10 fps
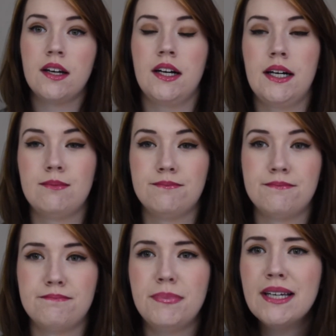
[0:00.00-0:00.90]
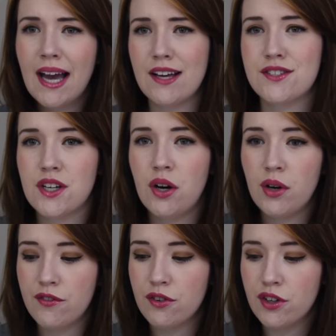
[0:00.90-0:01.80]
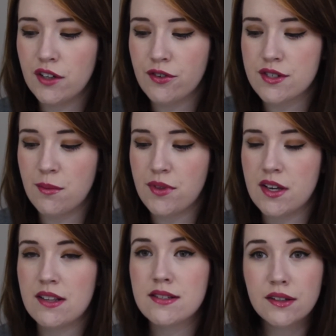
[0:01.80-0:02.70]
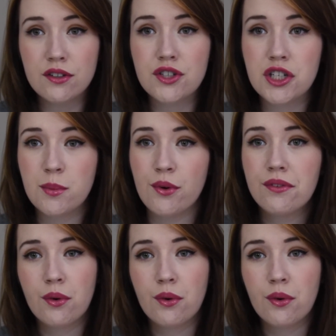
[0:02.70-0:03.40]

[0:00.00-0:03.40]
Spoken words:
But yeah, so if you're looking for something that's a little cheaper